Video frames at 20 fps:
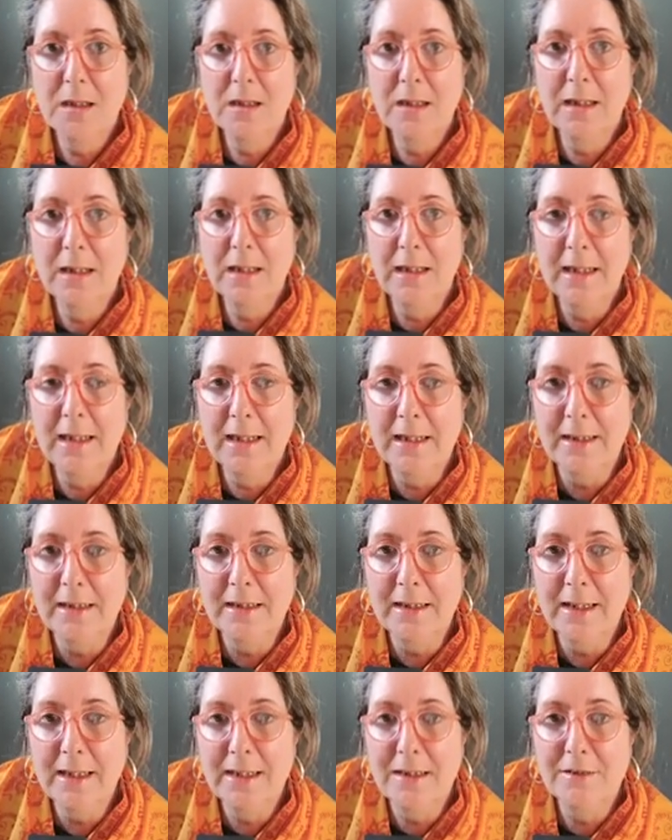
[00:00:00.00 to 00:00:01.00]
Elaine,
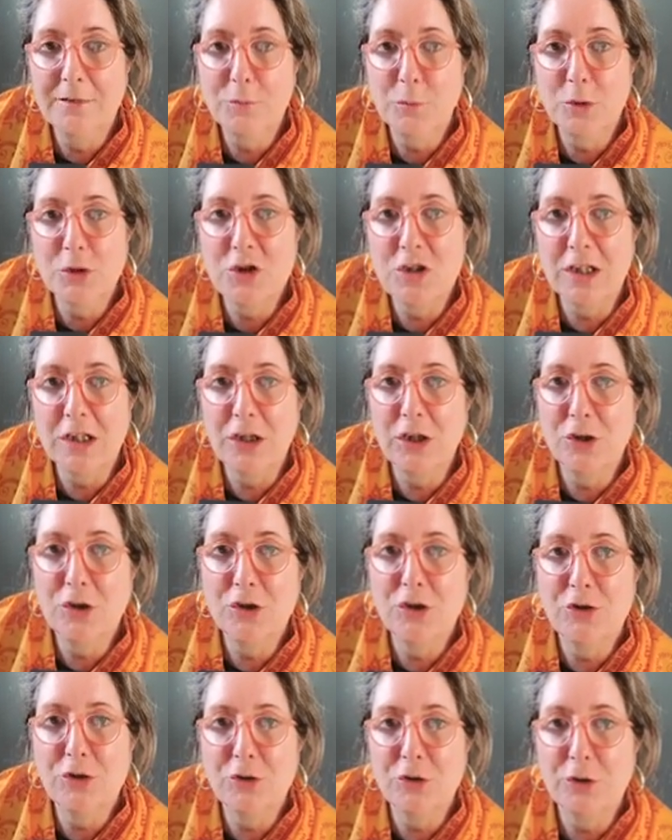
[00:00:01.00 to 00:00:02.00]
he is watching
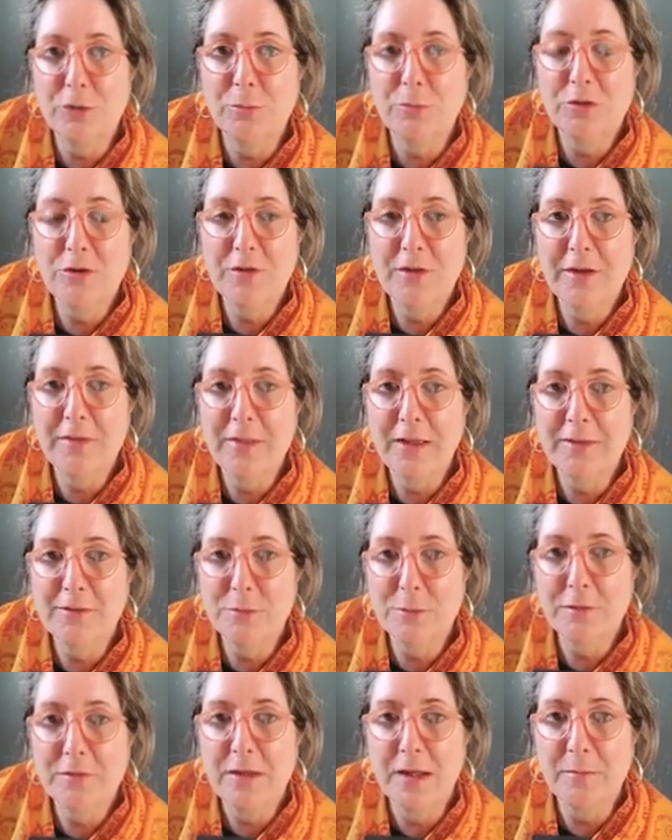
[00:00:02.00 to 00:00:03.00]
YouTube. Do you think that's
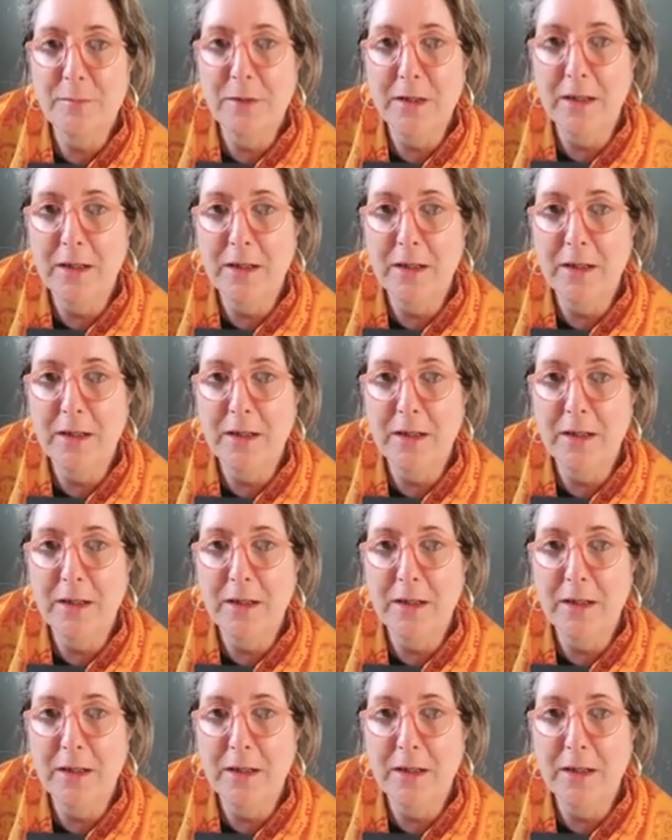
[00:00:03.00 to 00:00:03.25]
what's happening?